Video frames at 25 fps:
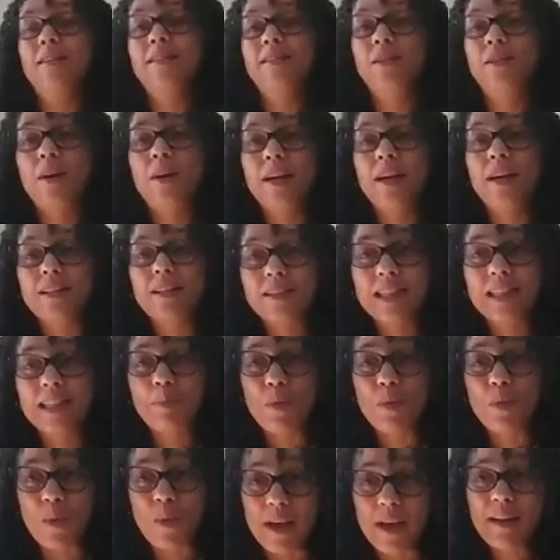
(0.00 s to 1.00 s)
So I had to step
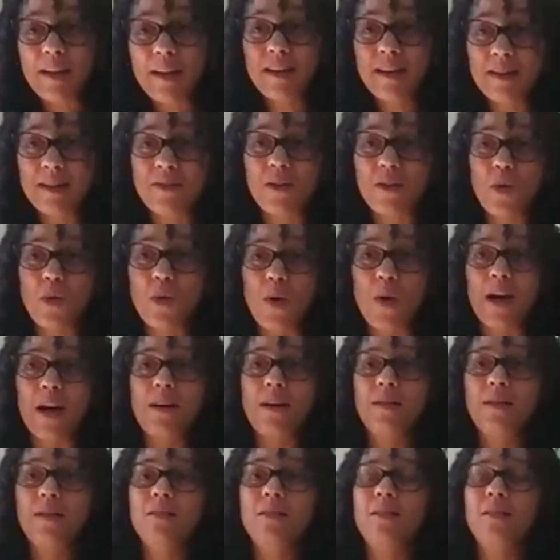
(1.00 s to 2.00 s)
away for a
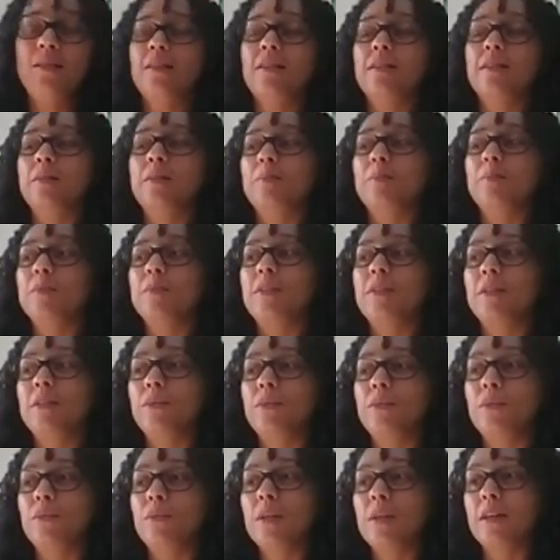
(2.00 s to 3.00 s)
while
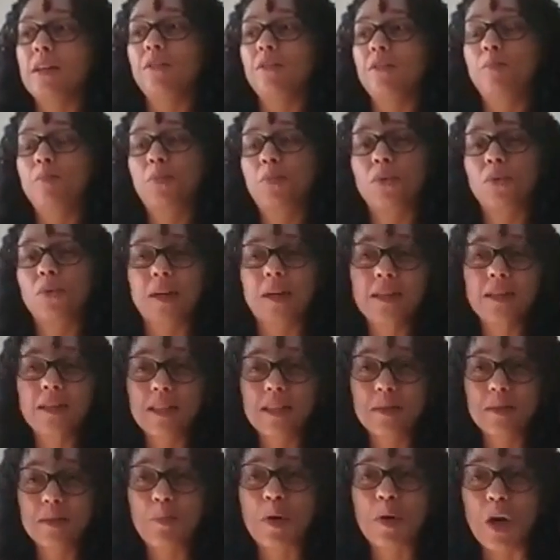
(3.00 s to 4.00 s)
to kind of press
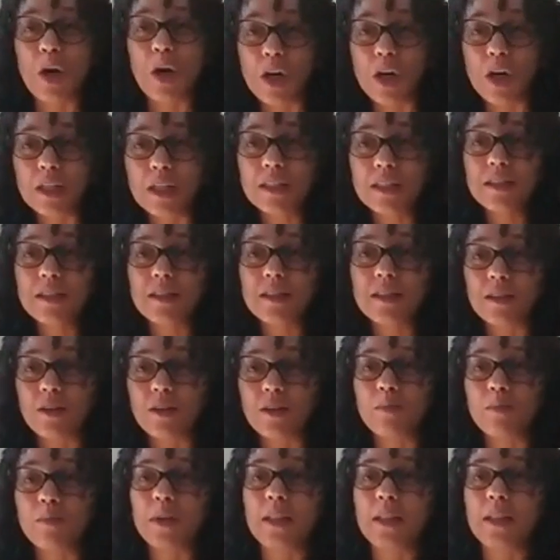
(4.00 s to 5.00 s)
pause
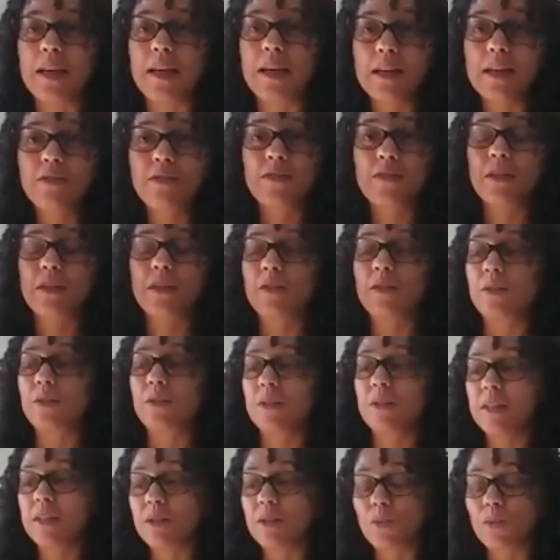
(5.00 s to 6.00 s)
on my life and
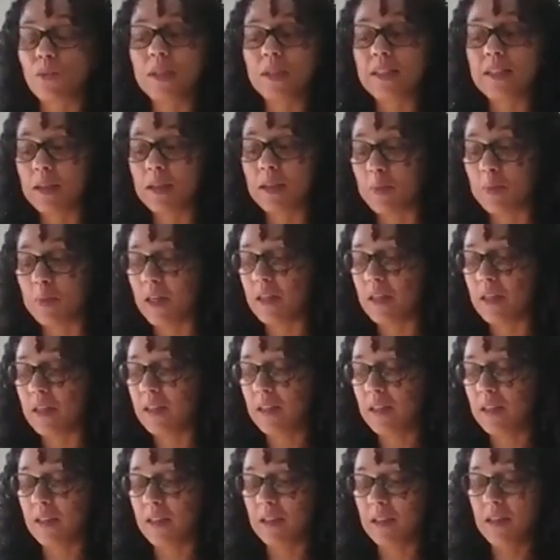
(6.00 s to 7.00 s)
hit the reset
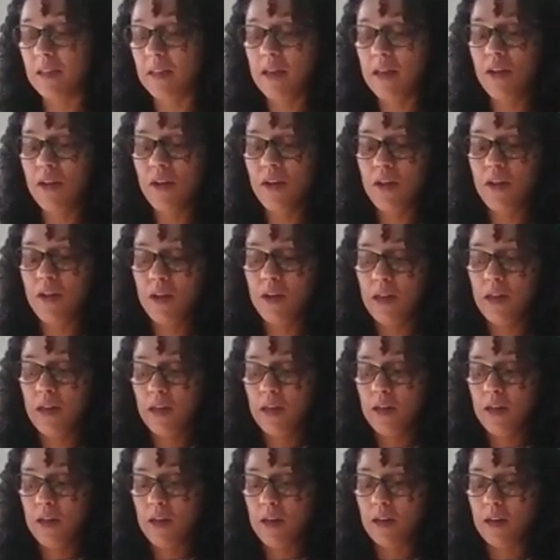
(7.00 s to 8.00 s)
button,
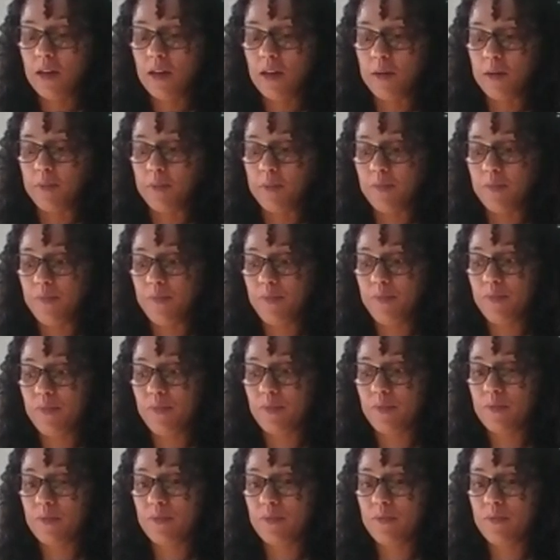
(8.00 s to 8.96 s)
and